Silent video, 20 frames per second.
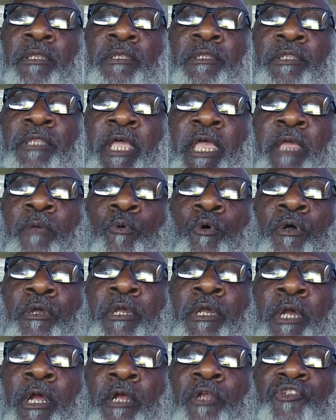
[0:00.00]
They will
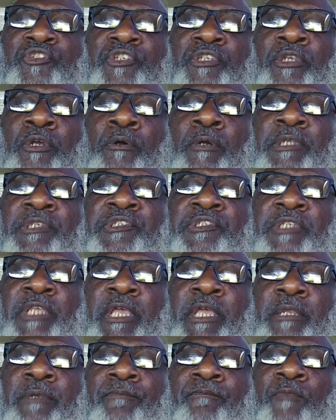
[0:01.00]
curse your
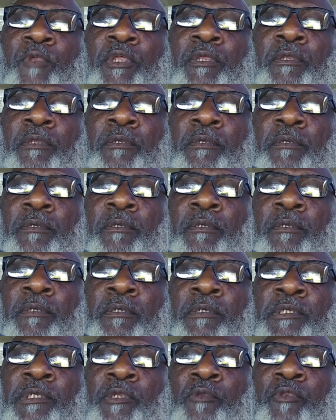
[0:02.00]
ascent
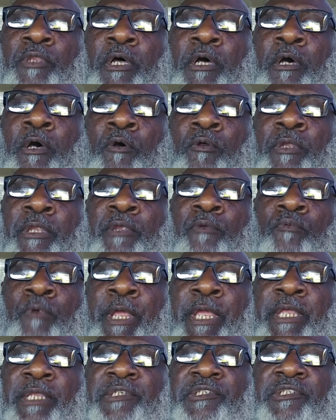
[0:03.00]
to the holy
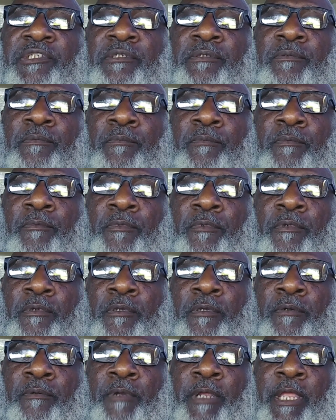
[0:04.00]
race.
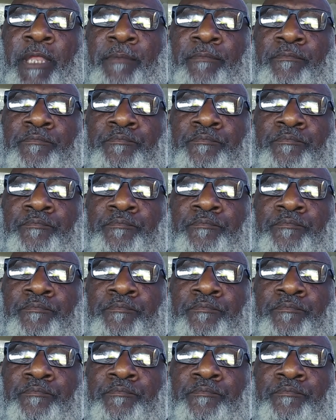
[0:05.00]
All right?